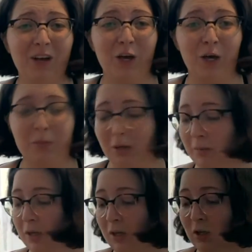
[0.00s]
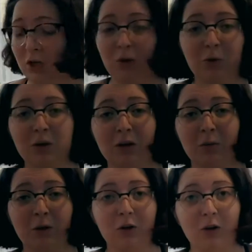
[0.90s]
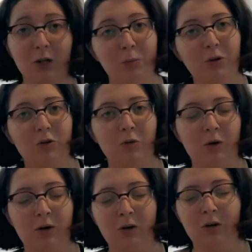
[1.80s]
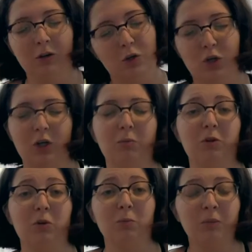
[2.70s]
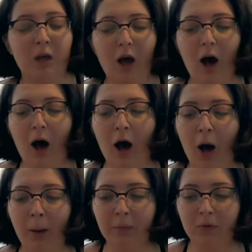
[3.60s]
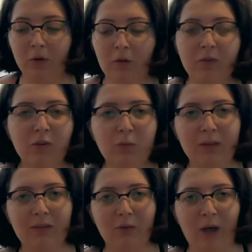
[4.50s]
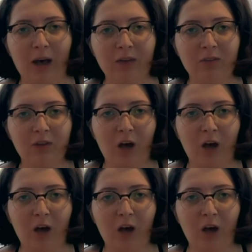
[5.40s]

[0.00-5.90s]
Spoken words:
And maybe Jen DeLuca, when you're on a book tour, you should come too. So this week's craft,